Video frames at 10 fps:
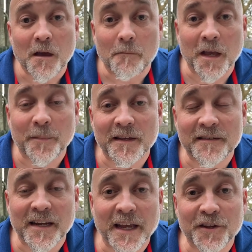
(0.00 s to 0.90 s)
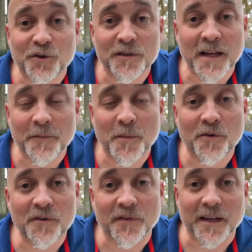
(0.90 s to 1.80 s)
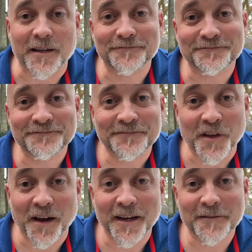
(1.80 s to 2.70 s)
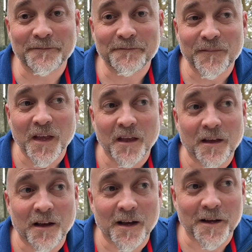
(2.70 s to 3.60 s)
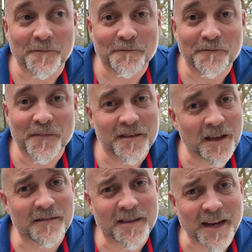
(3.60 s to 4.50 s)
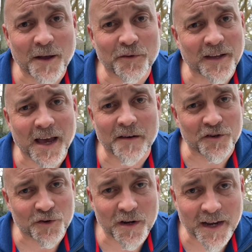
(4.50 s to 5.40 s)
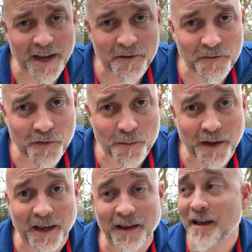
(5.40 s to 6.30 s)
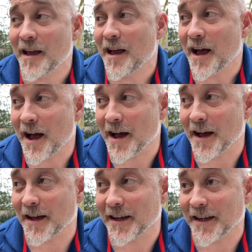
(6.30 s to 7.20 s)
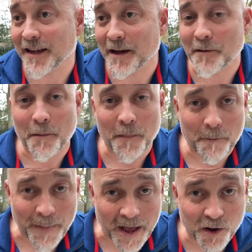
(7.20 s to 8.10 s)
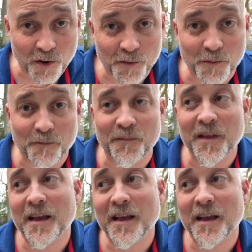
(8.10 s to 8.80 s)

Maybe today is your time to motivate. All right. Um, today was a kind of a short day for me. I I'm, I'm back home.